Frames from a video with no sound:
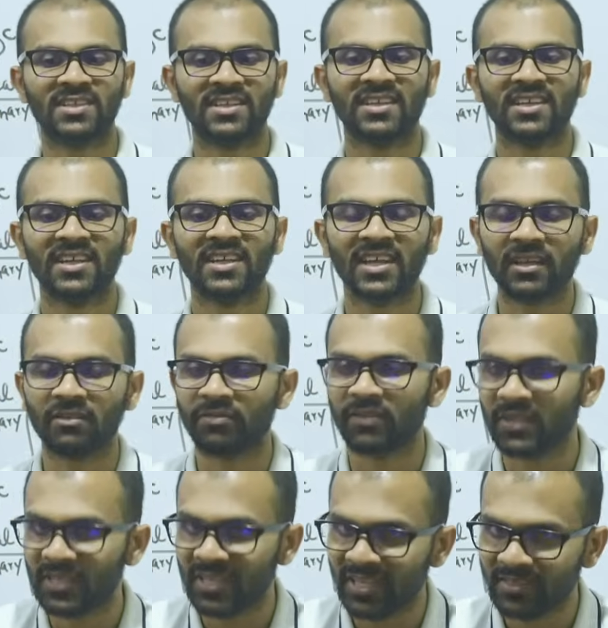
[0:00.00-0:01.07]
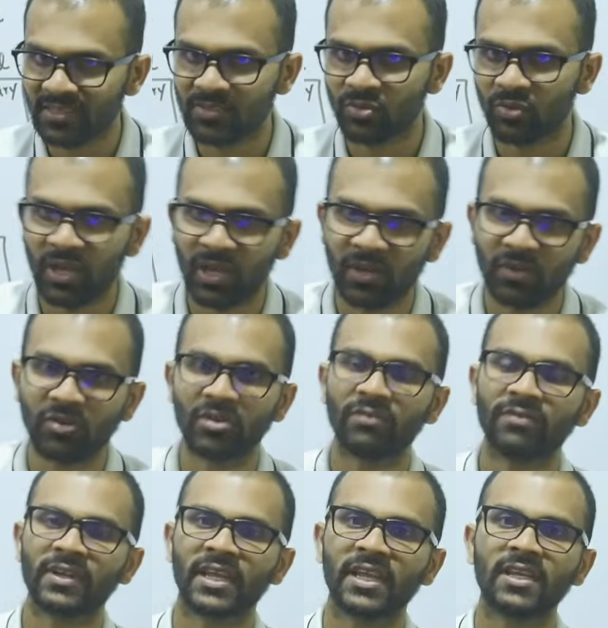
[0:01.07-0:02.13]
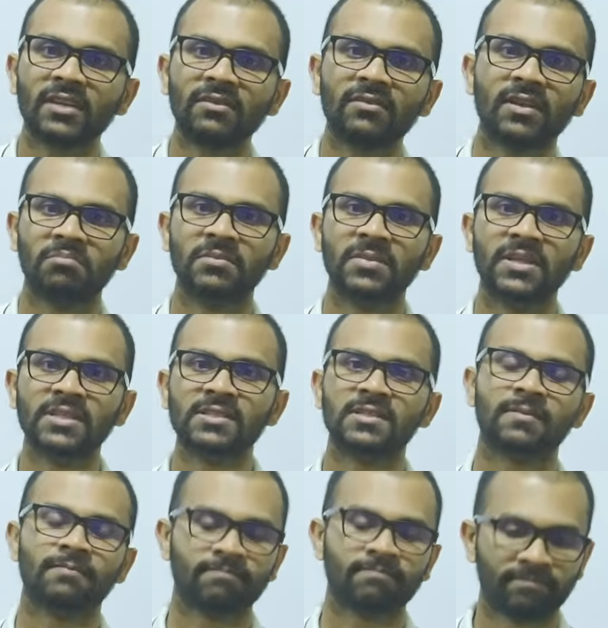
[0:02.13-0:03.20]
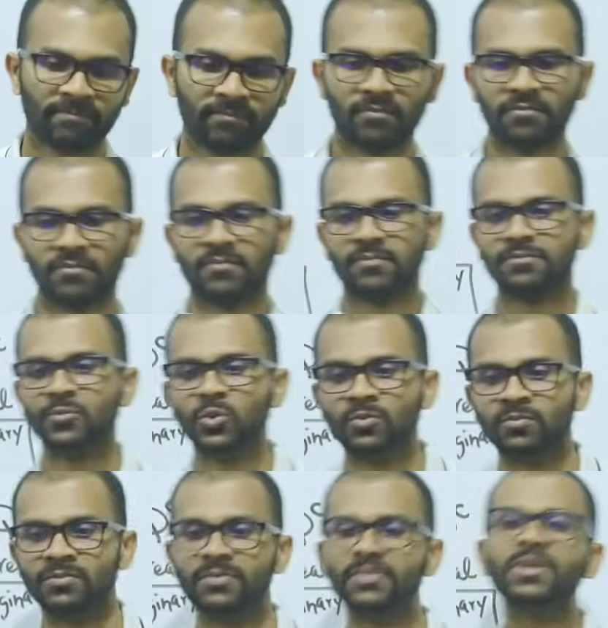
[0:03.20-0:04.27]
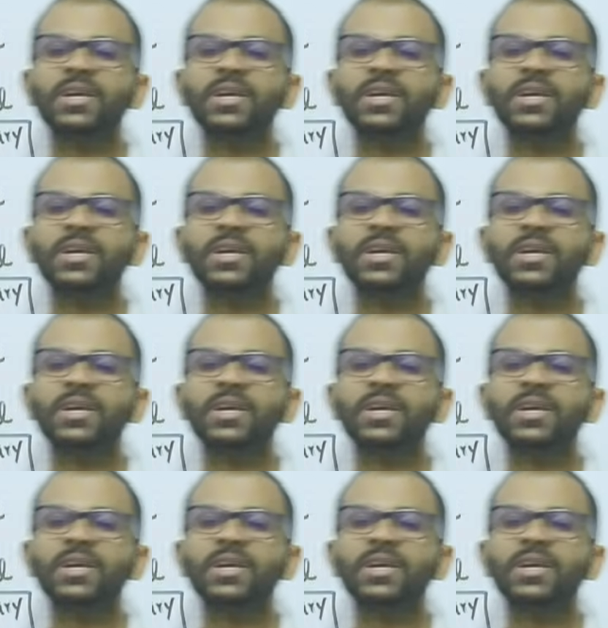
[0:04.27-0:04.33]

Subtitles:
If we take the square root of negative numbers, boom, it's